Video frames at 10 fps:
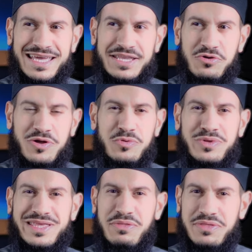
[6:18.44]
and you're not
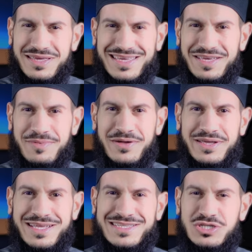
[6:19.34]
really thinking about
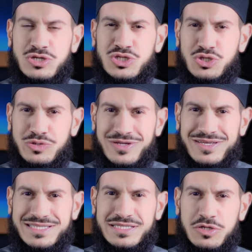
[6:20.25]
it and it starts to
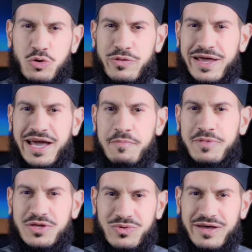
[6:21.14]
dust, or the app
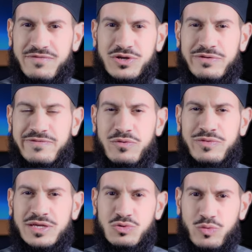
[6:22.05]
that you have on your
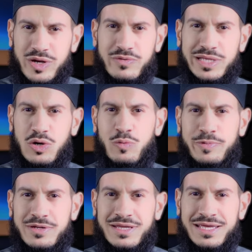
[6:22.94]
phone that you rarely
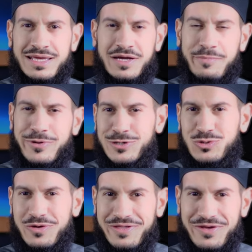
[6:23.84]
open compared
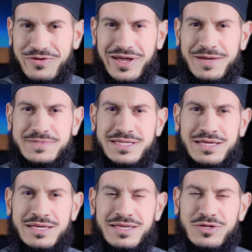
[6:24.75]
to all the other apps,
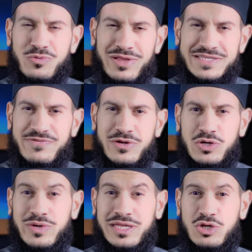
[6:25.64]
you realize very
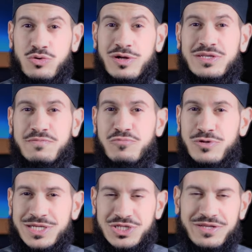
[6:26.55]
quickly you're not
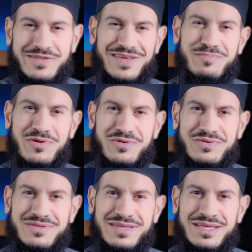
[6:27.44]
appreciating that miracle.